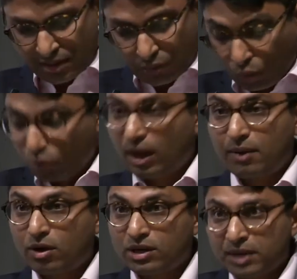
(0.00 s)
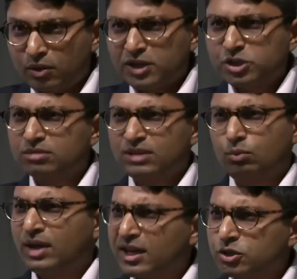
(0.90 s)
Or around immigration, that
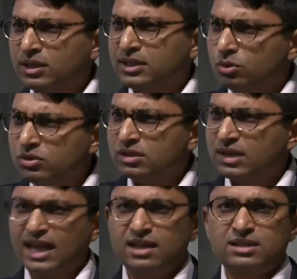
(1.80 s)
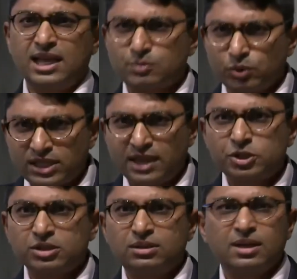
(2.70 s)
we actually use it as
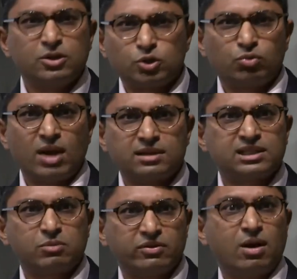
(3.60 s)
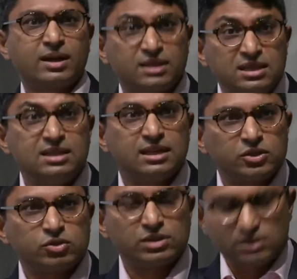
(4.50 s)
exploitation to run some of our key
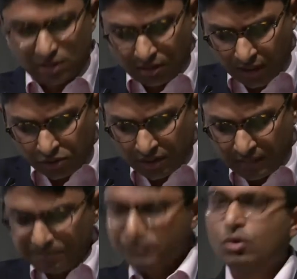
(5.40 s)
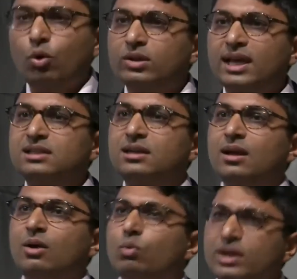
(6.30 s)
industries in our country, or that
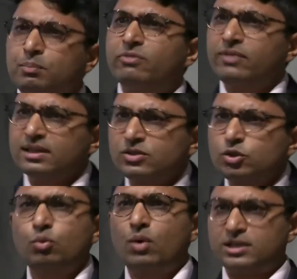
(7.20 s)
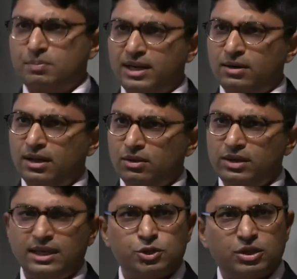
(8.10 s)
we profess to want better health
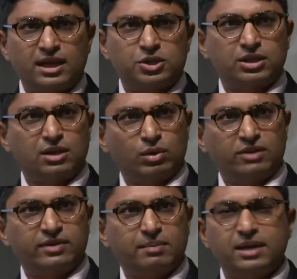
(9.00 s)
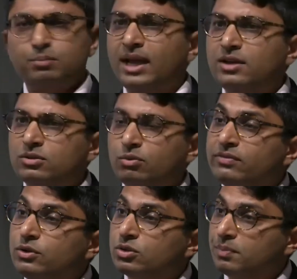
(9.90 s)
and education and welfare but
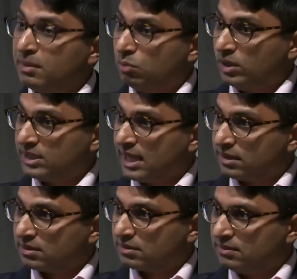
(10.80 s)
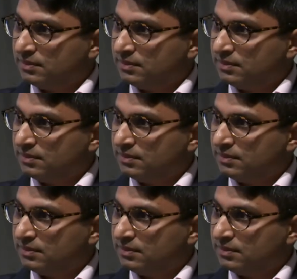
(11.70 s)
refuse to pay more in tax.